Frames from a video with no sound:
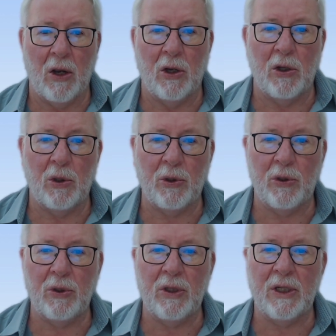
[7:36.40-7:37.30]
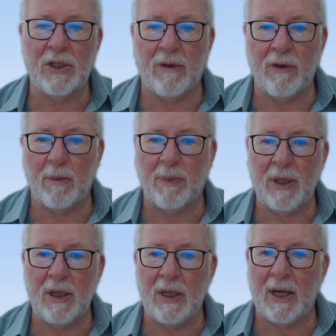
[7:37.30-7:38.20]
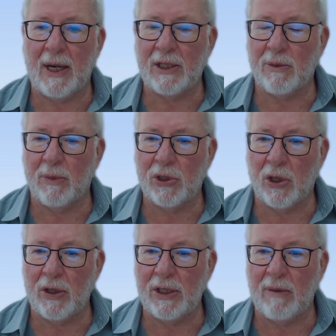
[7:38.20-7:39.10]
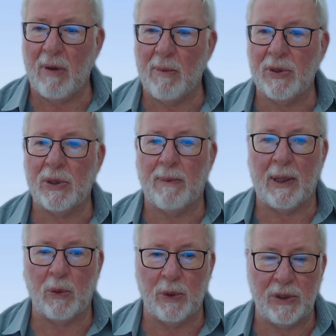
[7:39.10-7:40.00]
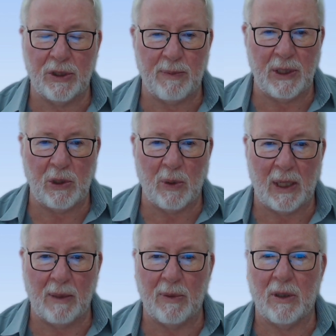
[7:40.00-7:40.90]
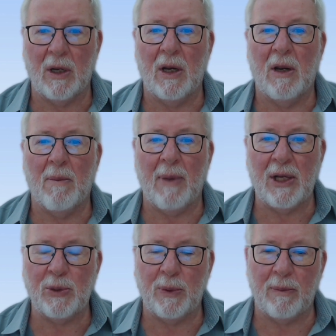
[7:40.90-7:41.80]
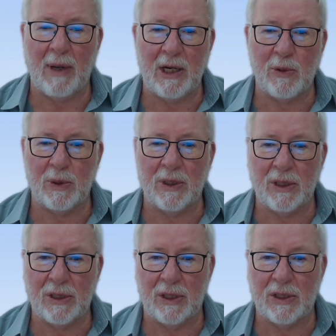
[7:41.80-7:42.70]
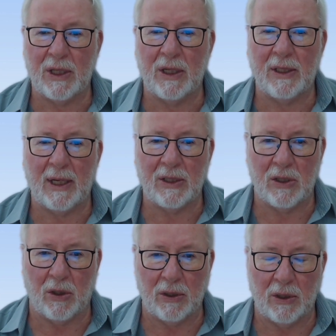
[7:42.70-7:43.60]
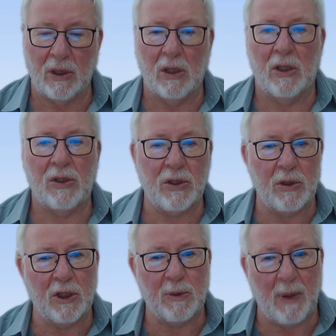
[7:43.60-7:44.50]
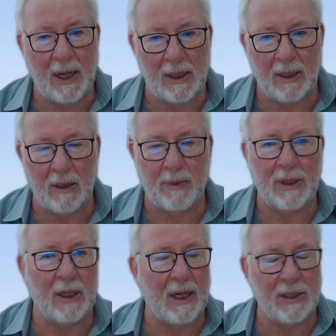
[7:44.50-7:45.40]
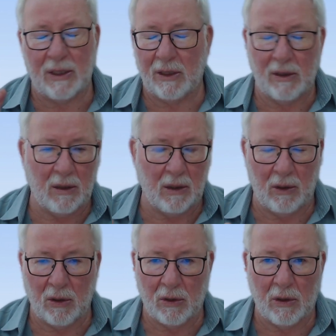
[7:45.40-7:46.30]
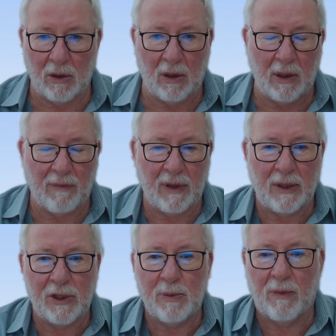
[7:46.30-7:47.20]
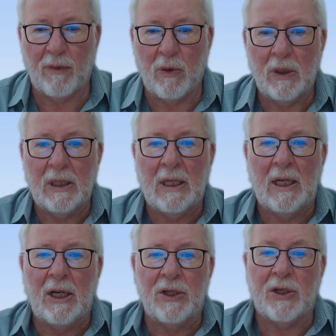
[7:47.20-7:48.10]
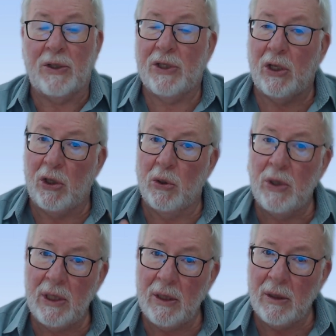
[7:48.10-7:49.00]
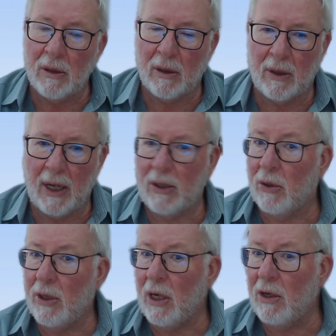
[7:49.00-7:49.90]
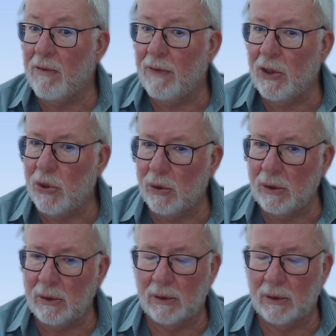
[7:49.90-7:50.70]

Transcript: Your union is of the opinion that it has a majority membership at Widgets Pty Limited. Management insists that it does not. Just to explain a little bit, in case you haven't done this before. So it's a union, all right, not an individual.